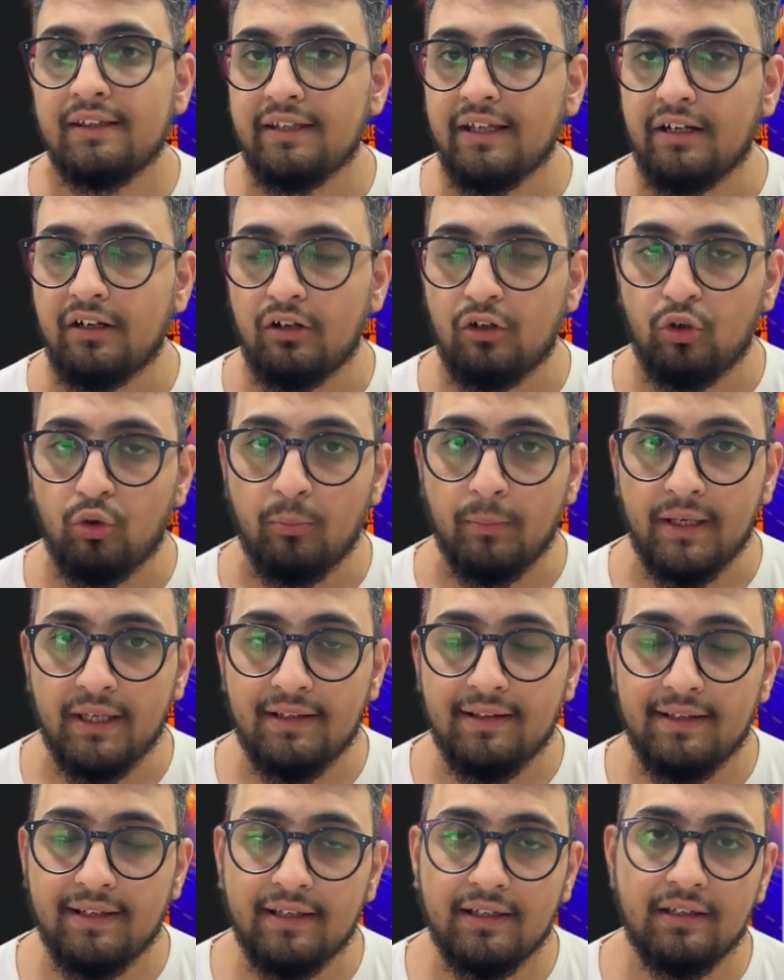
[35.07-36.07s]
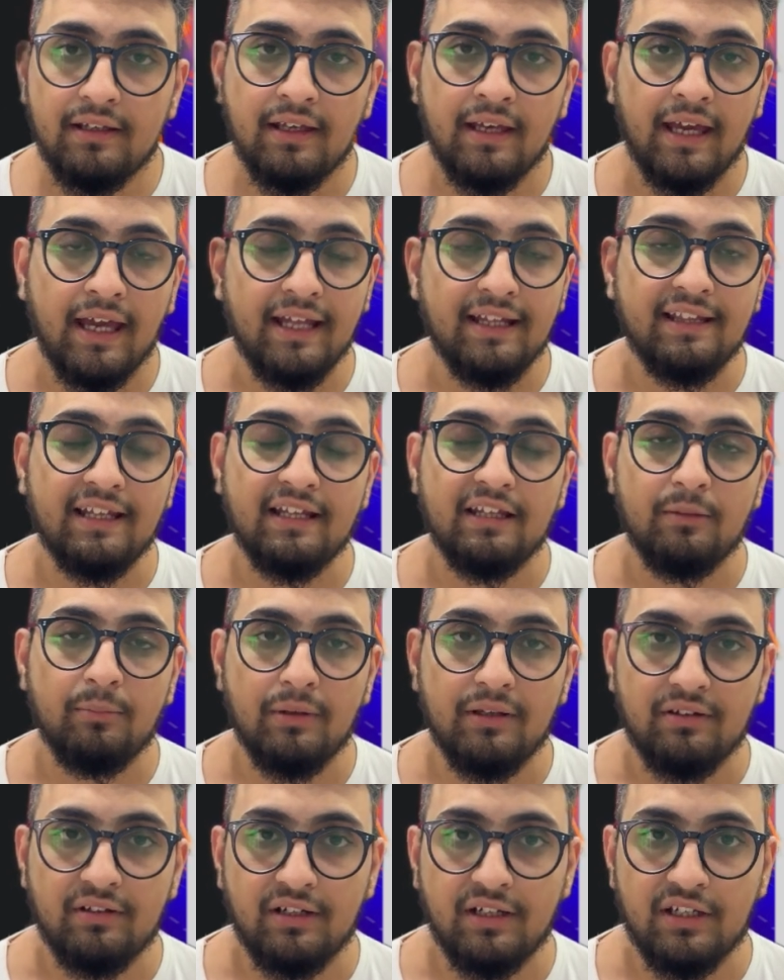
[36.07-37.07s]
then the domain layer, and then the
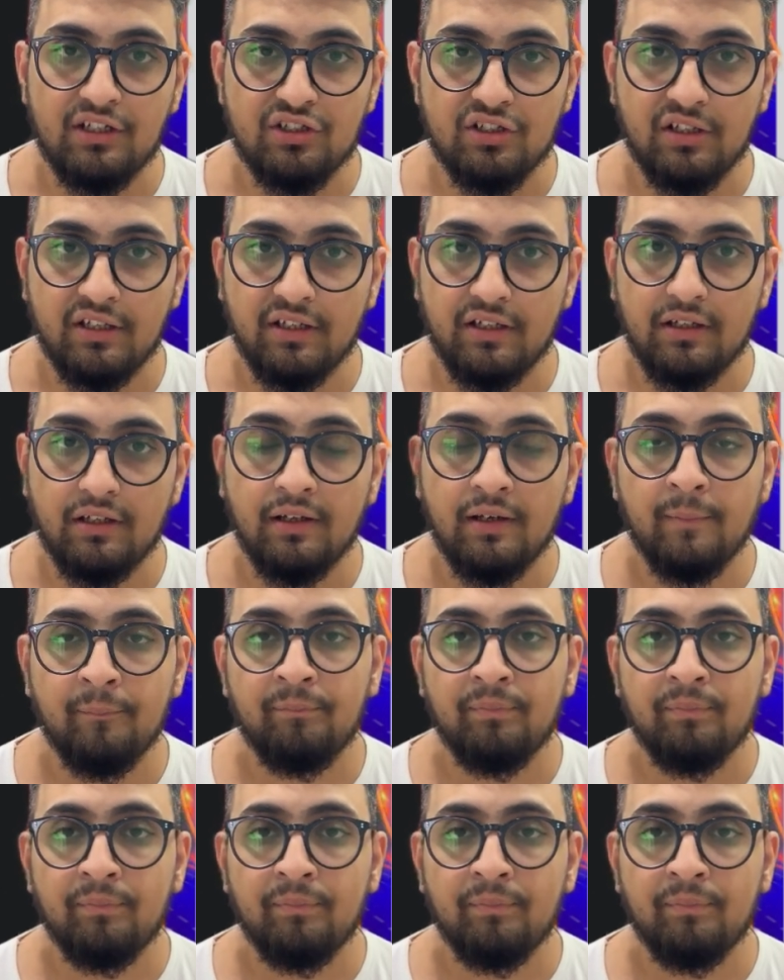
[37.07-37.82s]
presentation layer.